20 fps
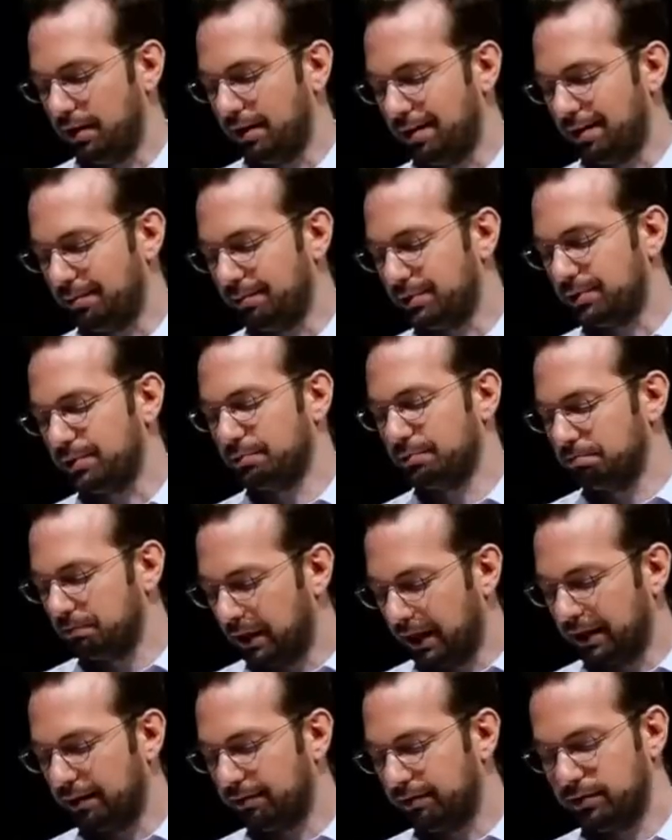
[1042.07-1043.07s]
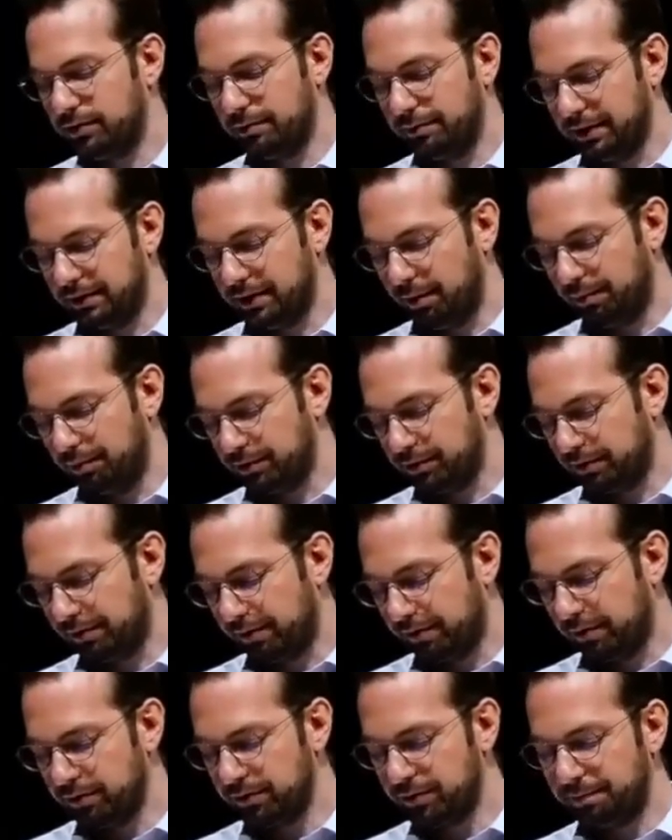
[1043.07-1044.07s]
Um, so I give you some examples
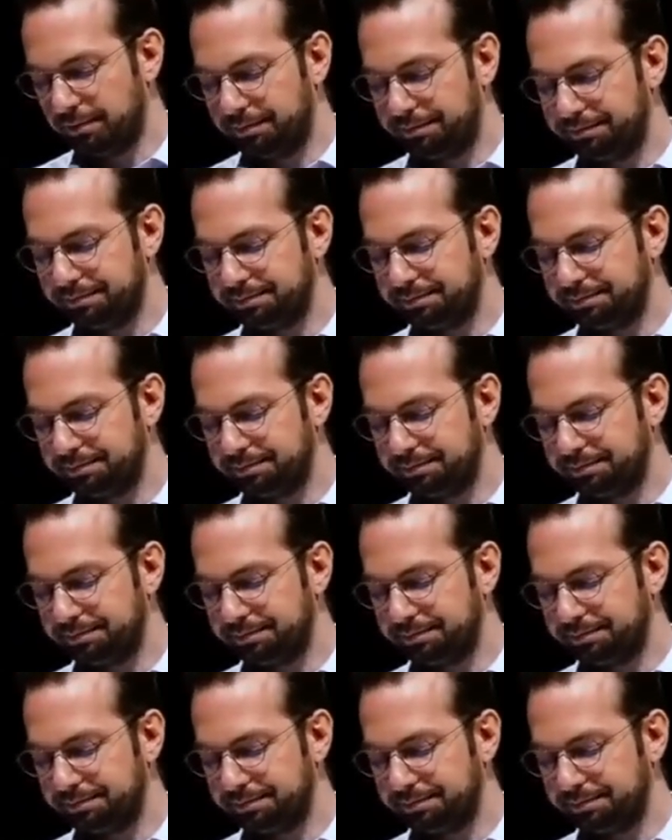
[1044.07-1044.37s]
of those.